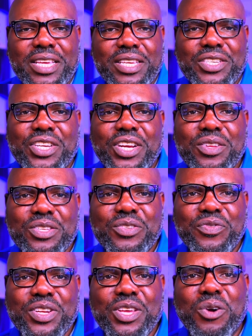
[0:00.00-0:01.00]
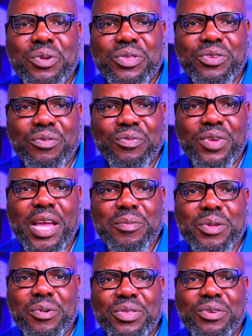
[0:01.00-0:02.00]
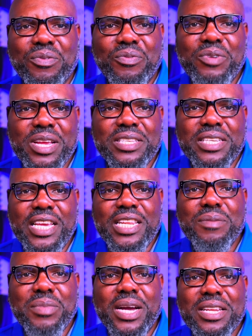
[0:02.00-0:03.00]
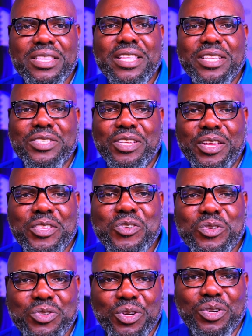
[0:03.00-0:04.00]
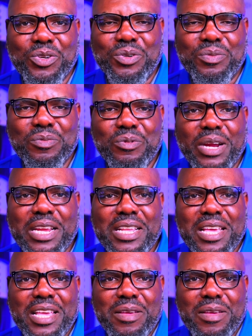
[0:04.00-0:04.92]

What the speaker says: Share this video with your family, with your friends, anybody that's in your circle, right?